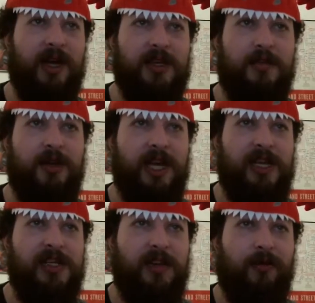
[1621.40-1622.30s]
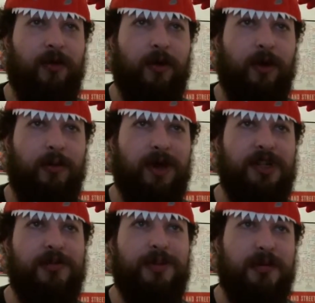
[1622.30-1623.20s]
it'd be easy for a bunch
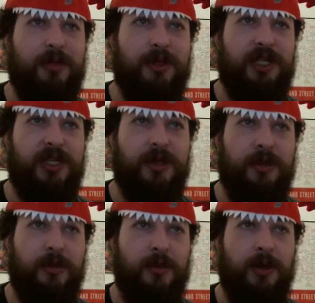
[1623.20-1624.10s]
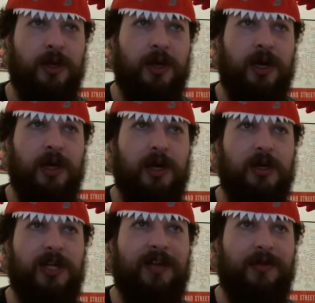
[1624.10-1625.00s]
of people to
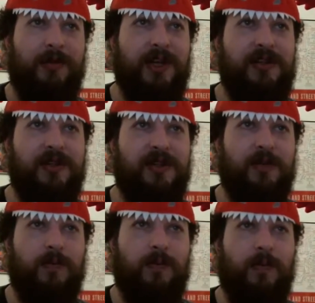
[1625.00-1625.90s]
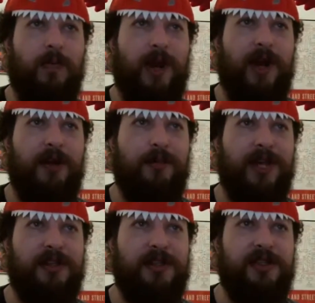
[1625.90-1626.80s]
leave a bunch of random
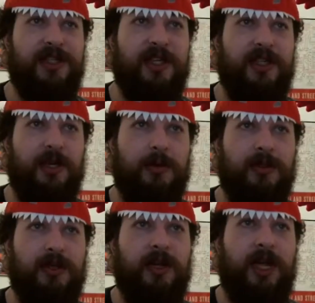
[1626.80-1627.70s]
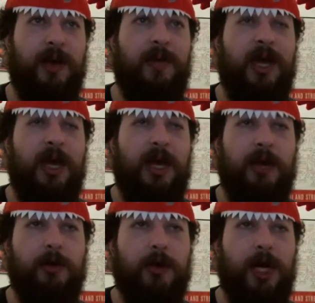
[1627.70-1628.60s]
messages on someone's claim. It
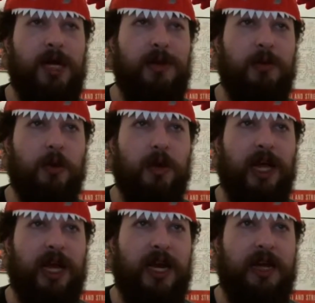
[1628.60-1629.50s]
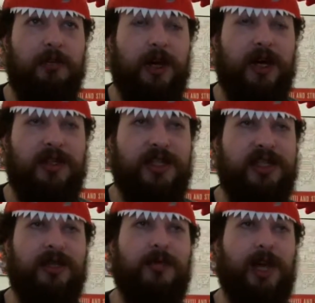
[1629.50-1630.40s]
will probably be more like an inbox
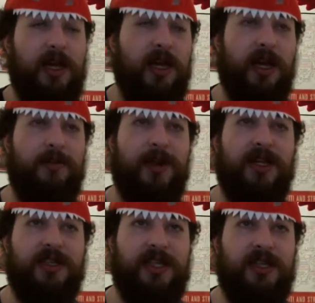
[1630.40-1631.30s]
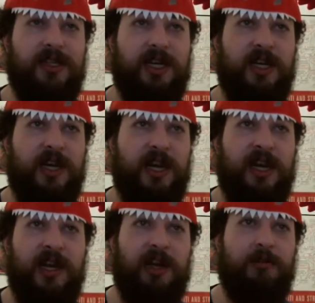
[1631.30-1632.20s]
system. Like you get a message in
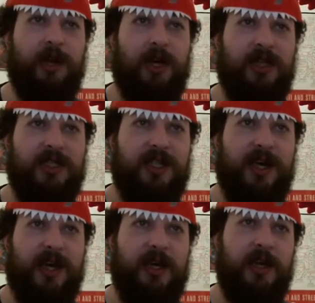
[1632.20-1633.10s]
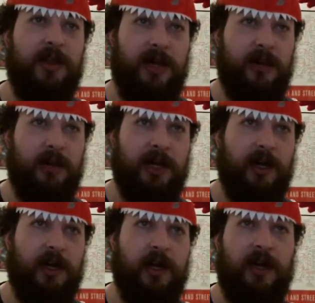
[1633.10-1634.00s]
an inbox that you then click
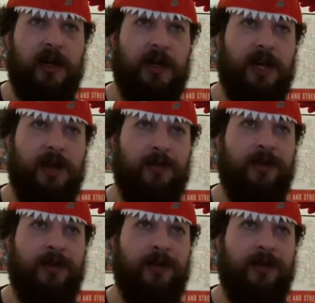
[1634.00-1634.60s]
on and it'll have